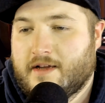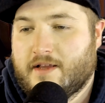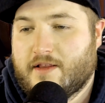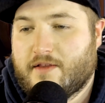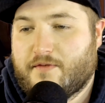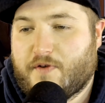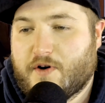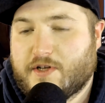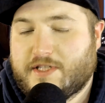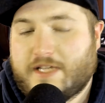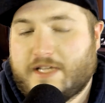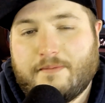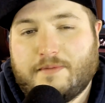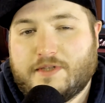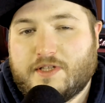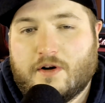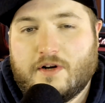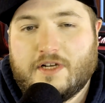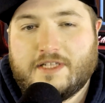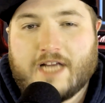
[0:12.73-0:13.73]
The first
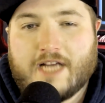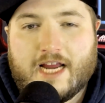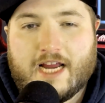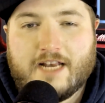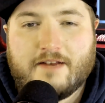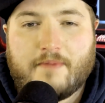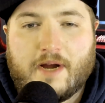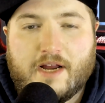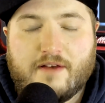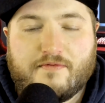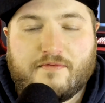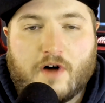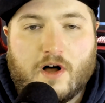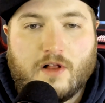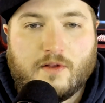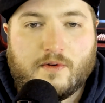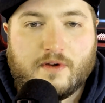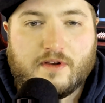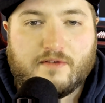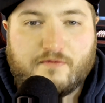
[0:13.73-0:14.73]
episode of Dynamite
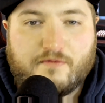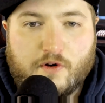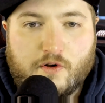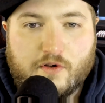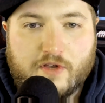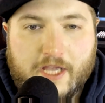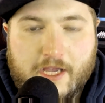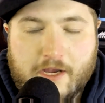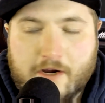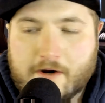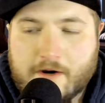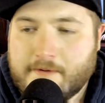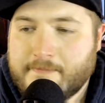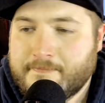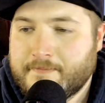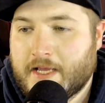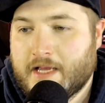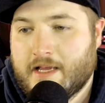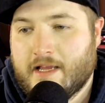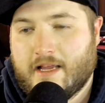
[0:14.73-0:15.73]
following Full Gear.
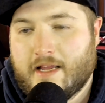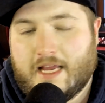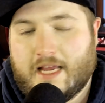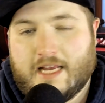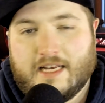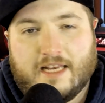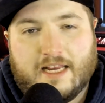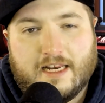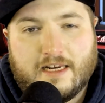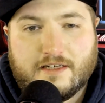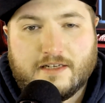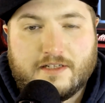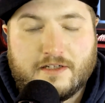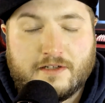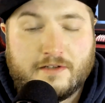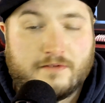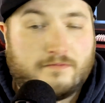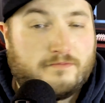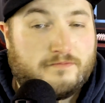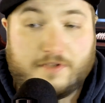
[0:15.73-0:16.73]
It needed
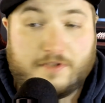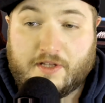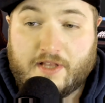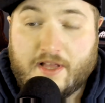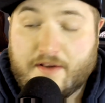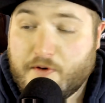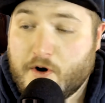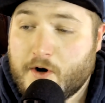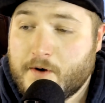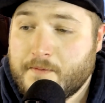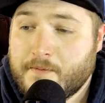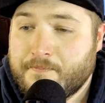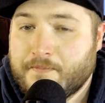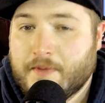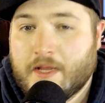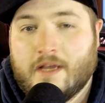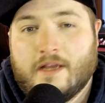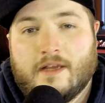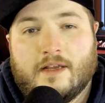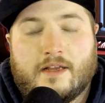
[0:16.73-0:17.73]
to deliver.
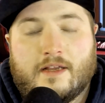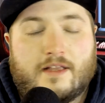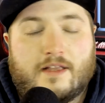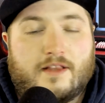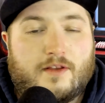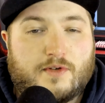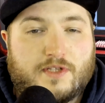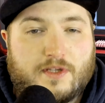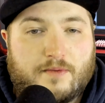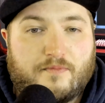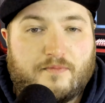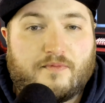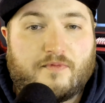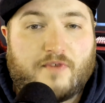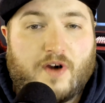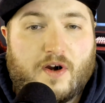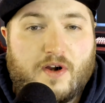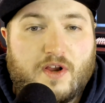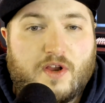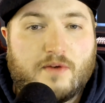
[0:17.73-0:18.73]
There were some
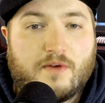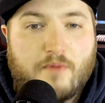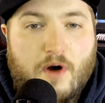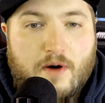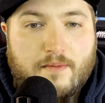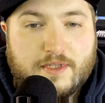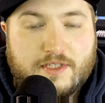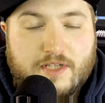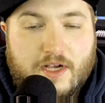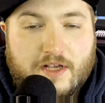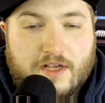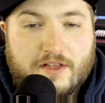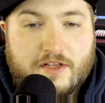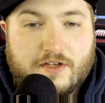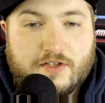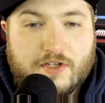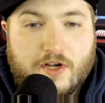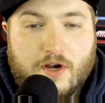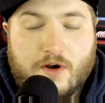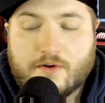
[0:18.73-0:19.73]
very good moments on this
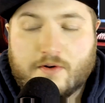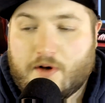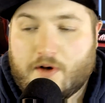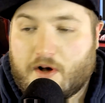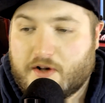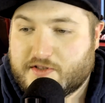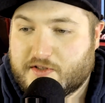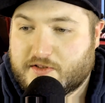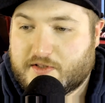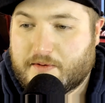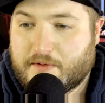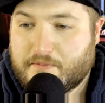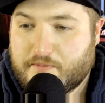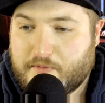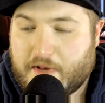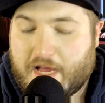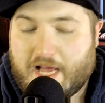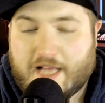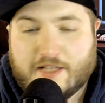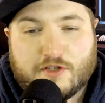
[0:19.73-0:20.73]
show, also some
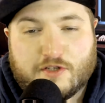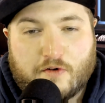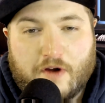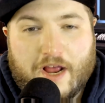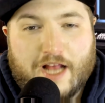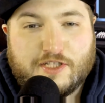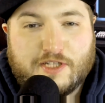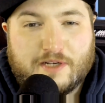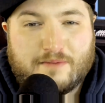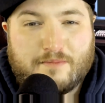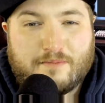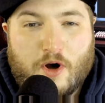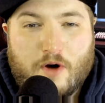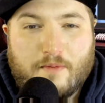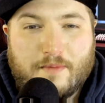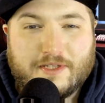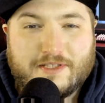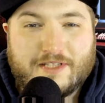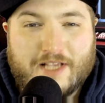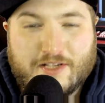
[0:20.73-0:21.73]
head-scratching
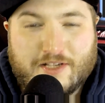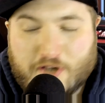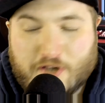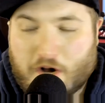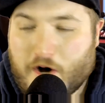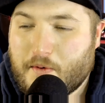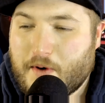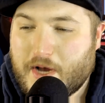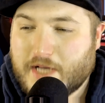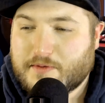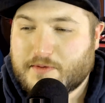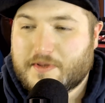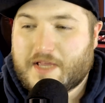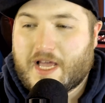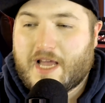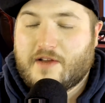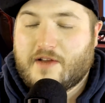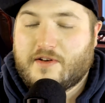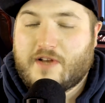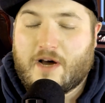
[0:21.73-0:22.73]
moments, as always, with
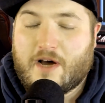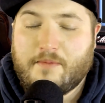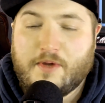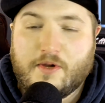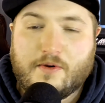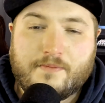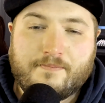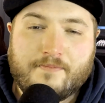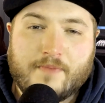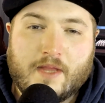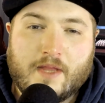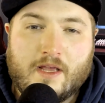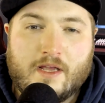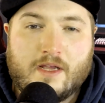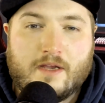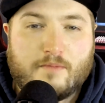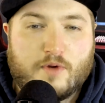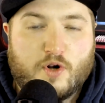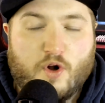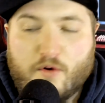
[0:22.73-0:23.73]
AEW.
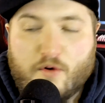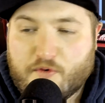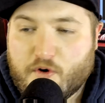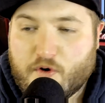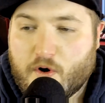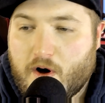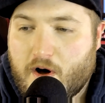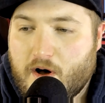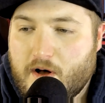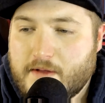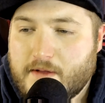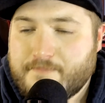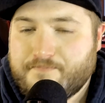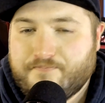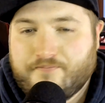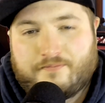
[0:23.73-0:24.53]
But overall,